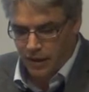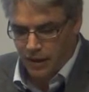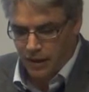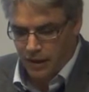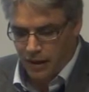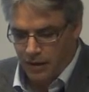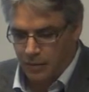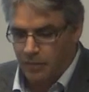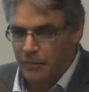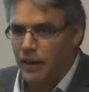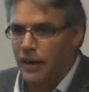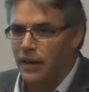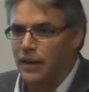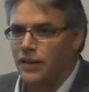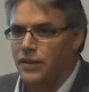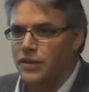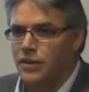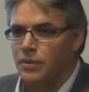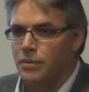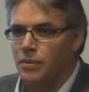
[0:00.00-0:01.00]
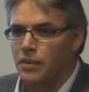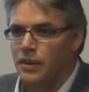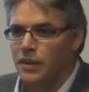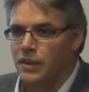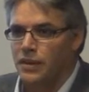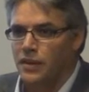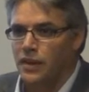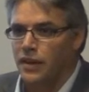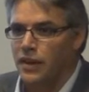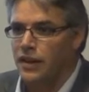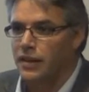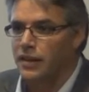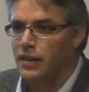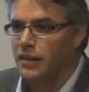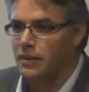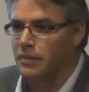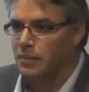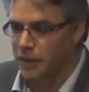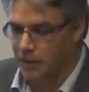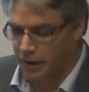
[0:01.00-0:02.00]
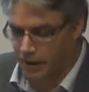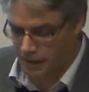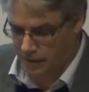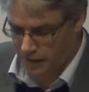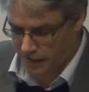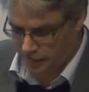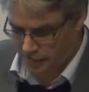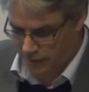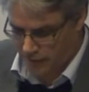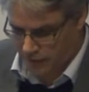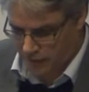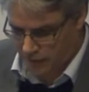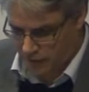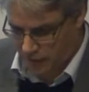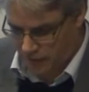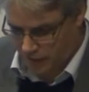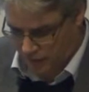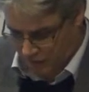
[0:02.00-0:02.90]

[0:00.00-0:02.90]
and 2.9 million invested